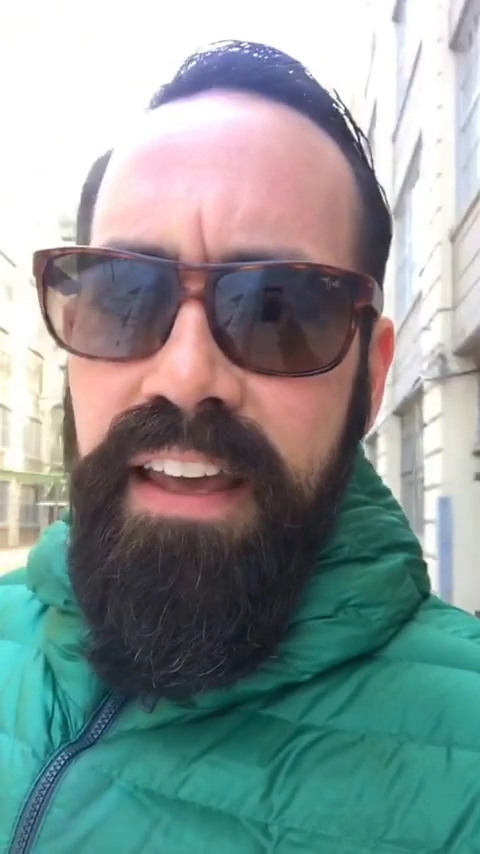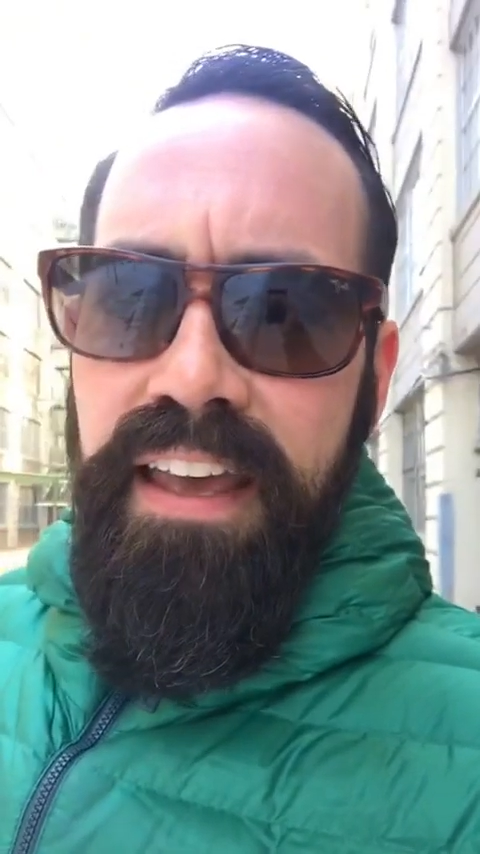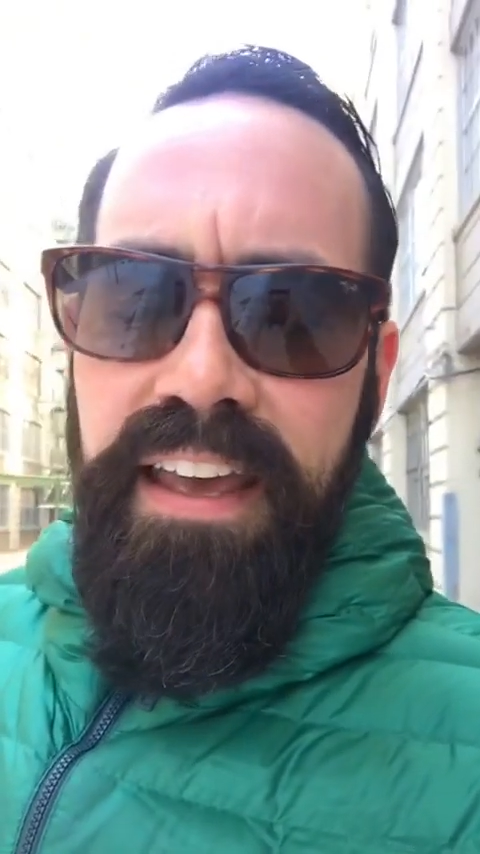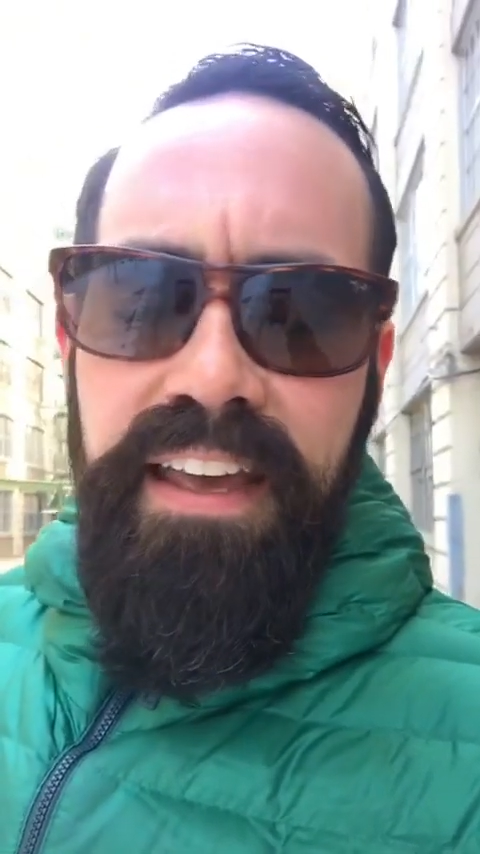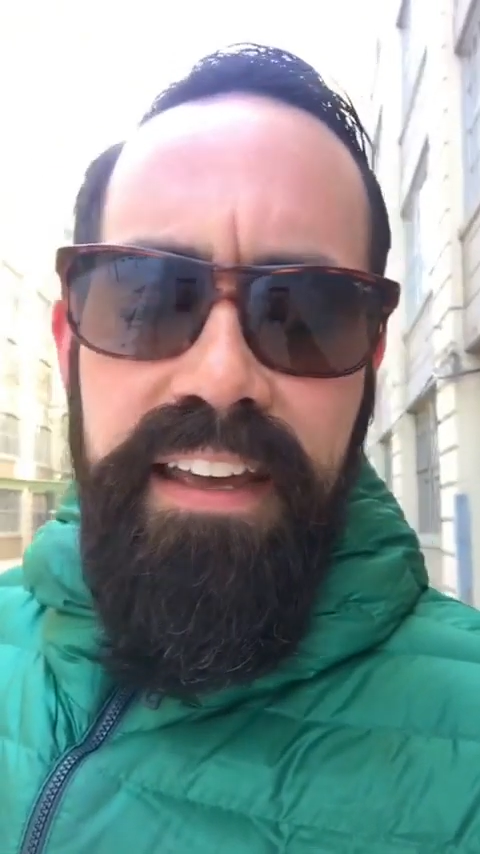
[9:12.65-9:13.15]

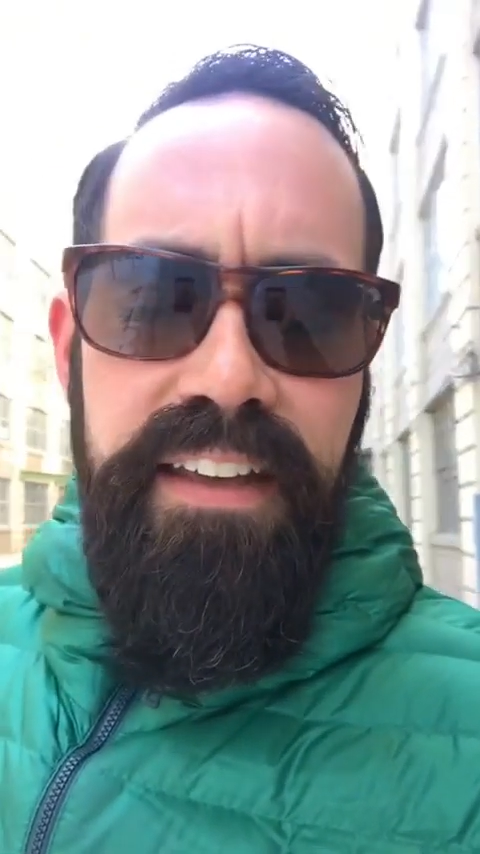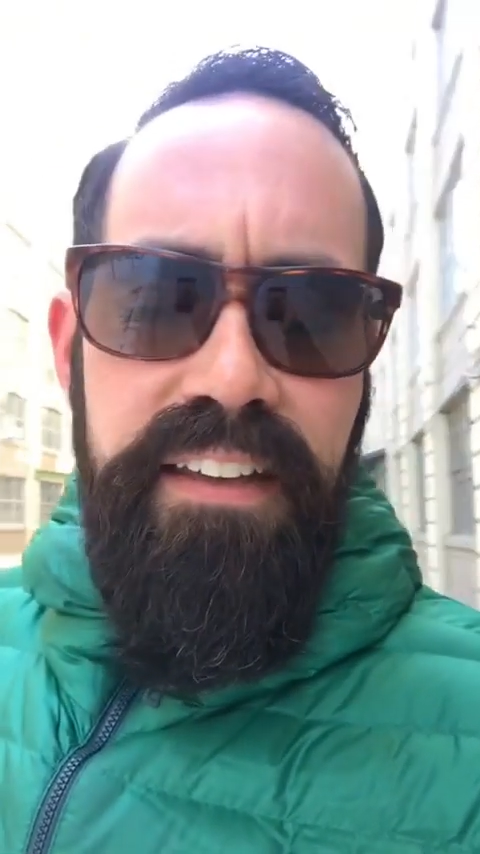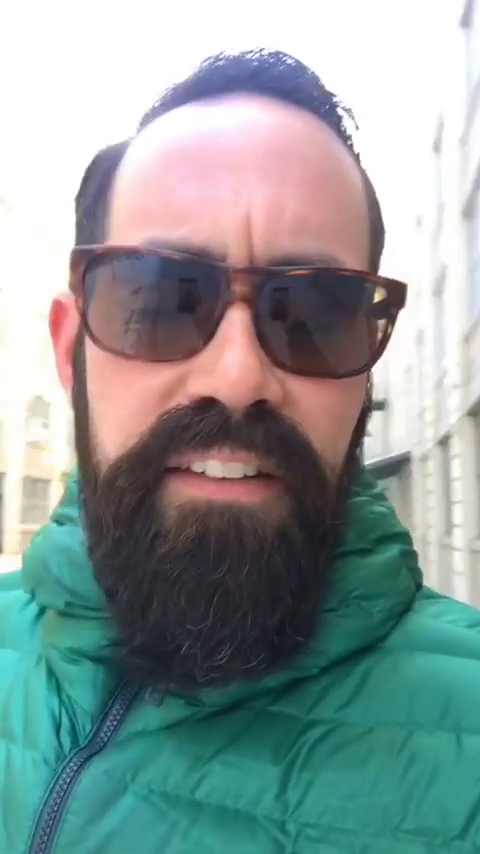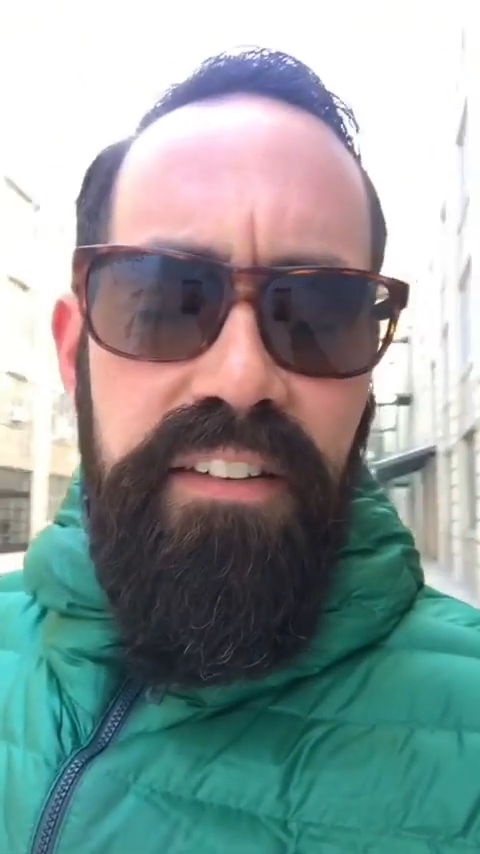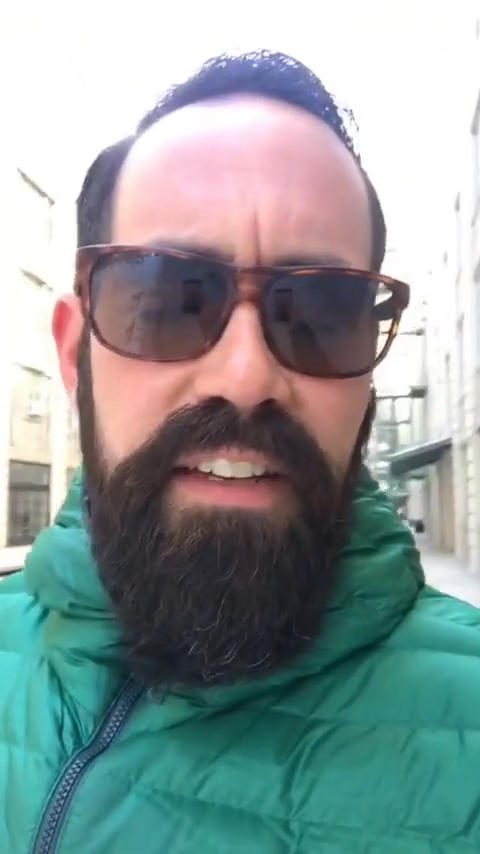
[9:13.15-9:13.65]

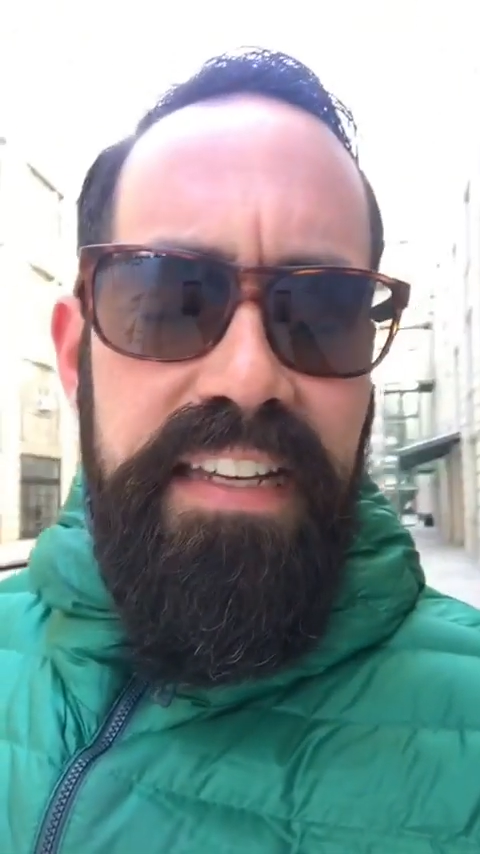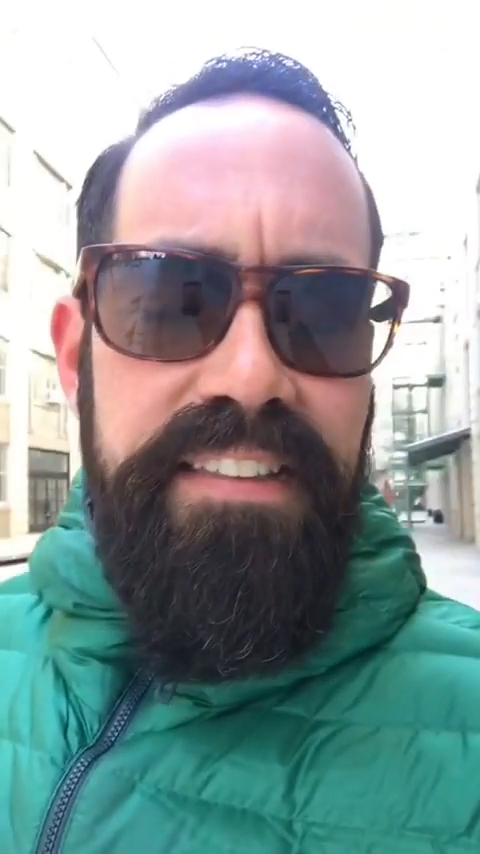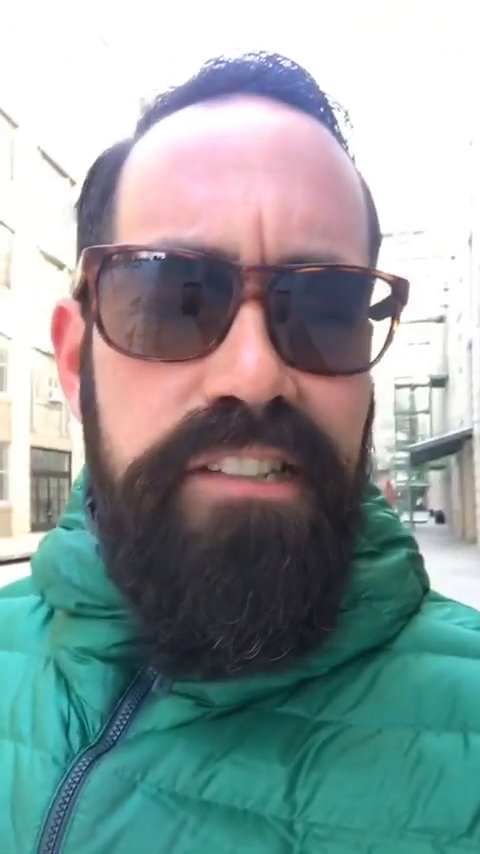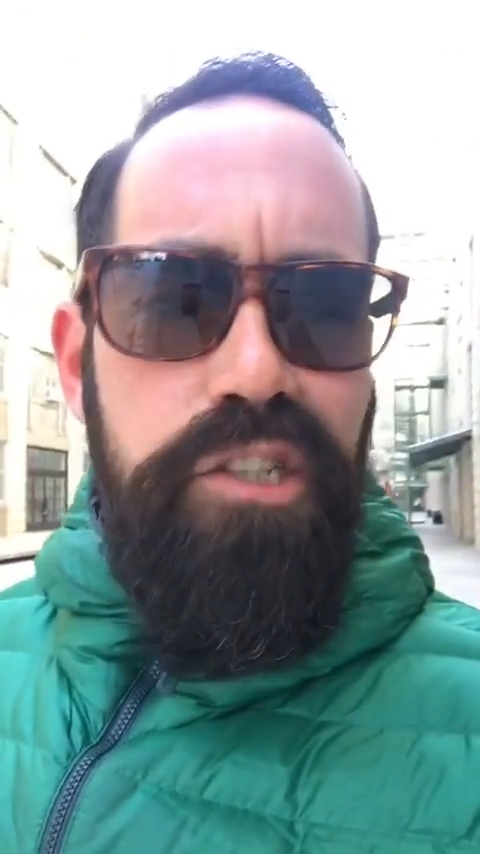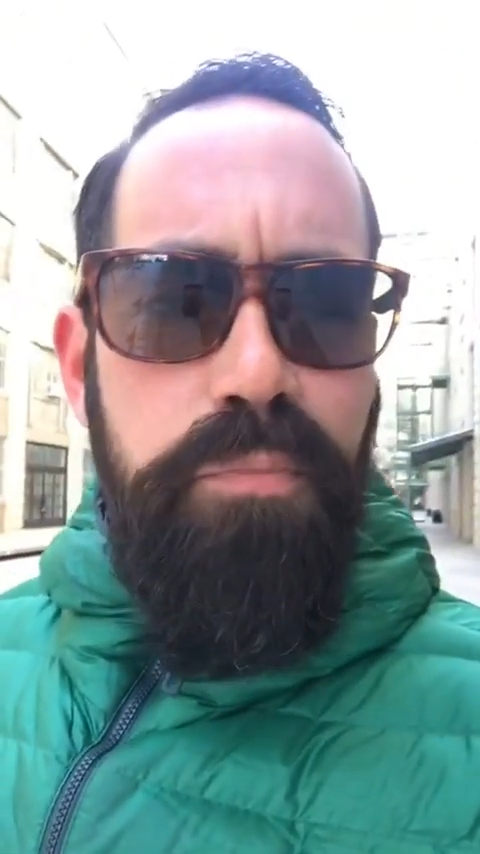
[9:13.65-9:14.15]
and in
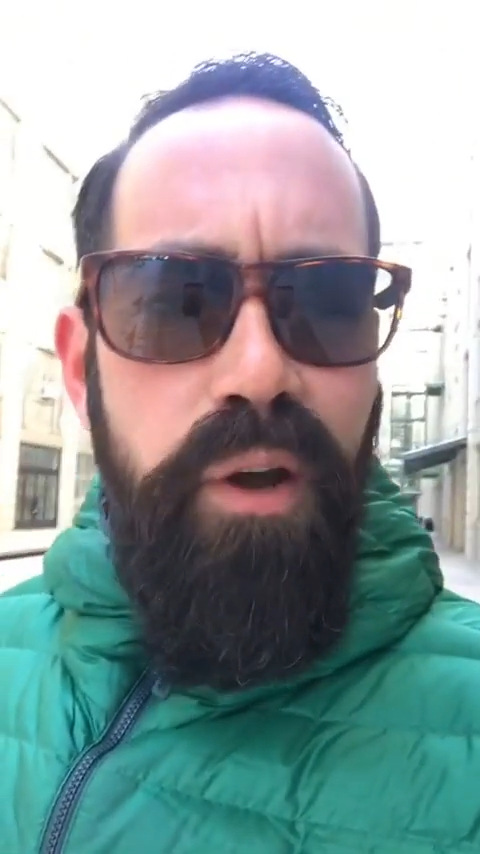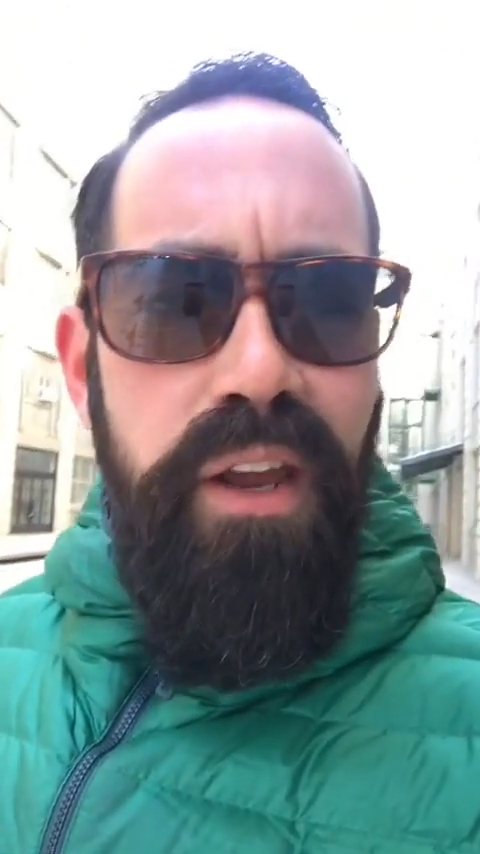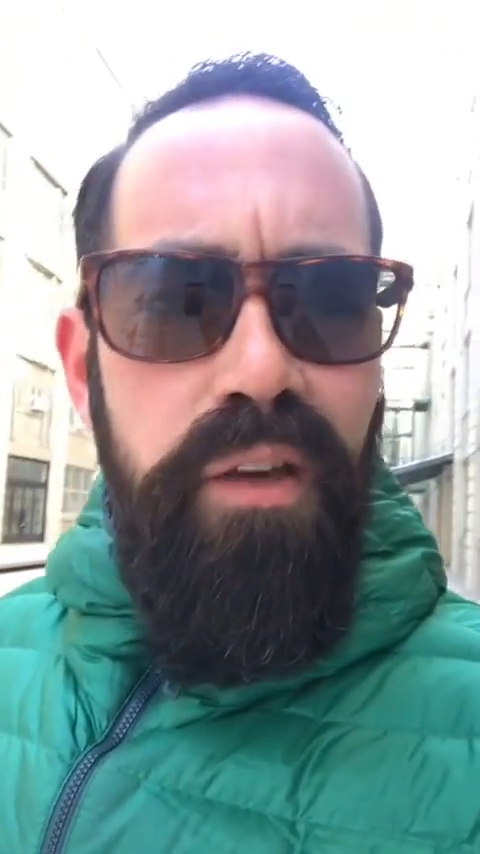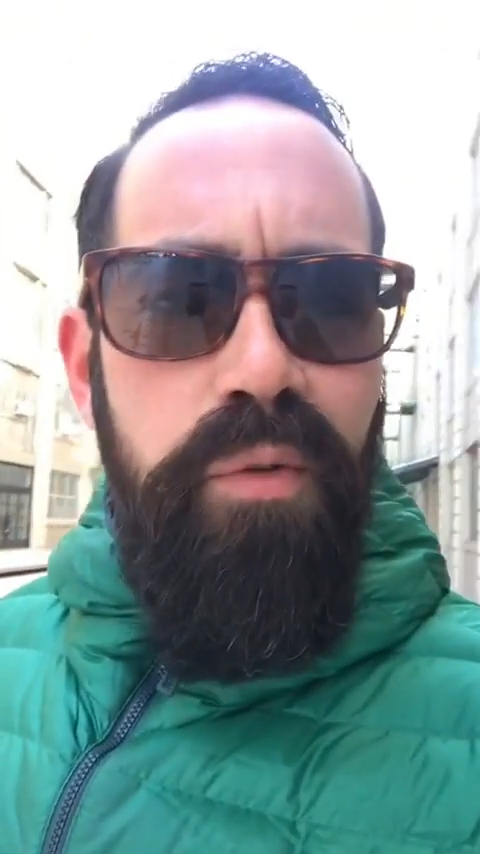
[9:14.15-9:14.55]
the spring,